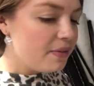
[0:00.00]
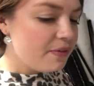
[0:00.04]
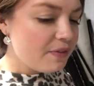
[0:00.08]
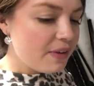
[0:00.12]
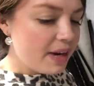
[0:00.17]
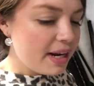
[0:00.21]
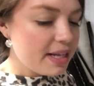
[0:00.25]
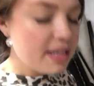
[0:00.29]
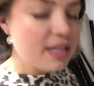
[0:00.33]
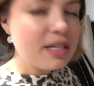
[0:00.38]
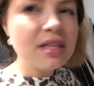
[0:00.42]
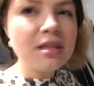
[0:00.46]

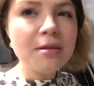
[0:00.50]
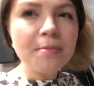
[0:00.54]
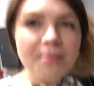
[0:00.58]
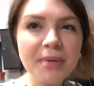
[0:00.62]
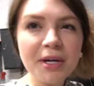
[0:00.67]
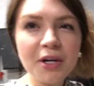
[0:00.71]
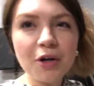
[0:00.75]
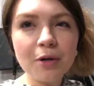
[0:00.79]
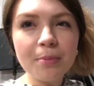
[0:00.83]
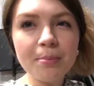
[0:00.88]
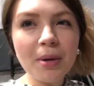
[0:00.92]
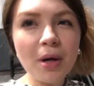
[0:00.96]
find the
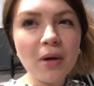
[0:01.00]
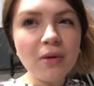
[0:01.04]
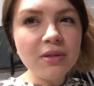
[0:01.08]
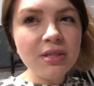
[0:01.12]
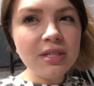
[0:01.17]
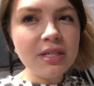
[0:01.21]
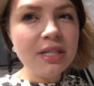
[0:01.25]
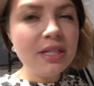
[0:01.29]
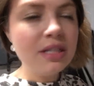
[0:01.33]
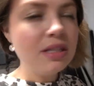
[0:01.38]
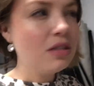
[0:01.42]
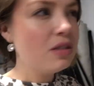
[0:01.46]
bigger
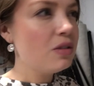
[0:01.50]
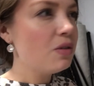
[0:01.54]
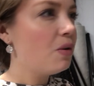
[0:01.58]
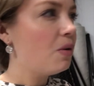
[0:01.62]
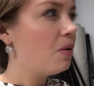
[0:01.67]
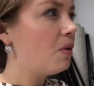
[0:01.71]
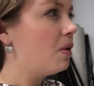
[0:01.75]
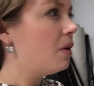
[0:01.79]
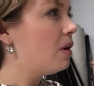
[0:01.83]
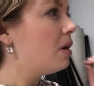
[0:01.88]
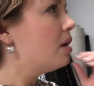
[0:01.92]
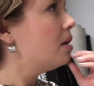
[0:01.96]
post-it, so